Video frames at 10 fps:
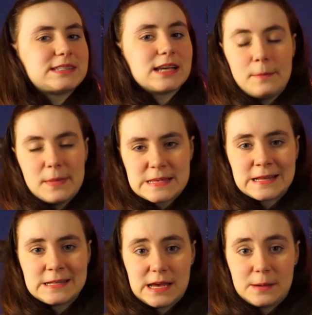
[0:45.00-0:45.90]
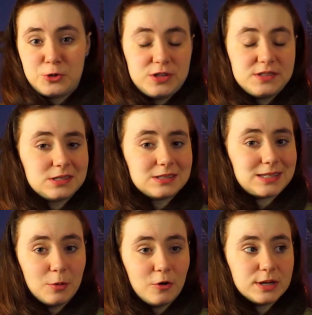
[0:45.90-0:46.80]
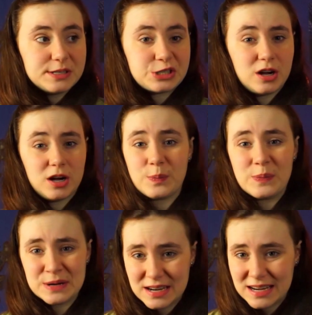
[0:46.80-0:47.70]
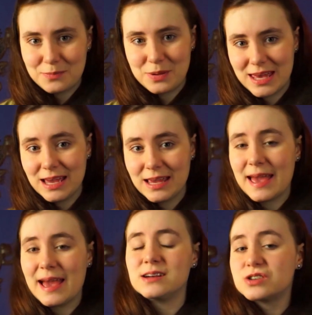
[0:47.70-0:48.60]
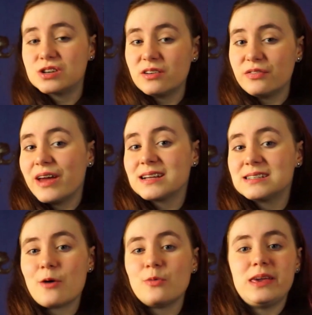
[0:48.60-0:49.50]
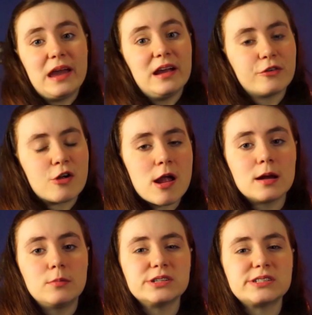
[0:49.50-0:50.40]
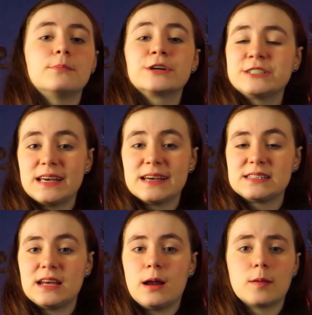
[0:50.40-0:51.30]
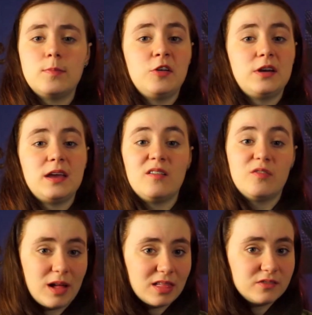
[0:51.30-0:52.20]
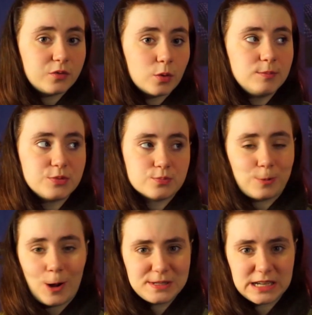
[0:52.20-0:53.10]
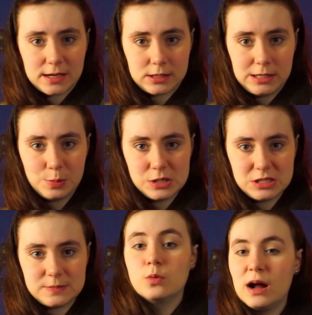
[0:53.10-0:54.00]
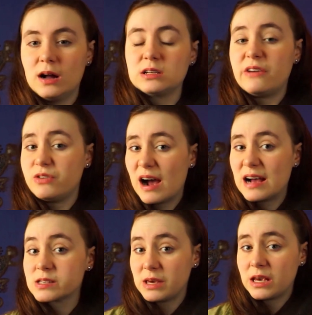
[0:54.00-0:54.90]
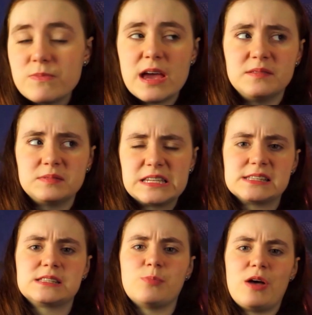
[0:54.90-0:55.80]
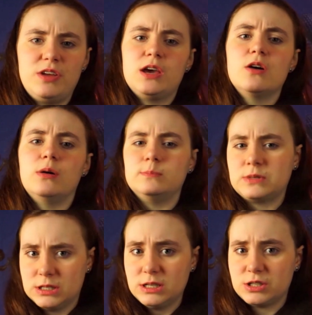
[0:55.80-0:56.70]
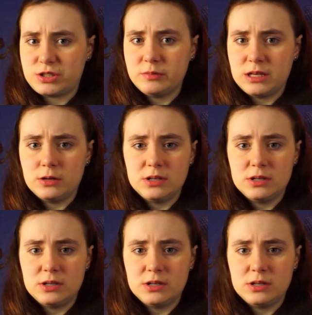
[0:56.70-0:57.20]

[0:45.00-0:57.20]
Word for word: some misconceptions, some of which are pretty big and could affect how we care for our animals, persist in a community of well-informed reptile keepers? Well, if you ask me, and since it's my video, I'm gonna assume that you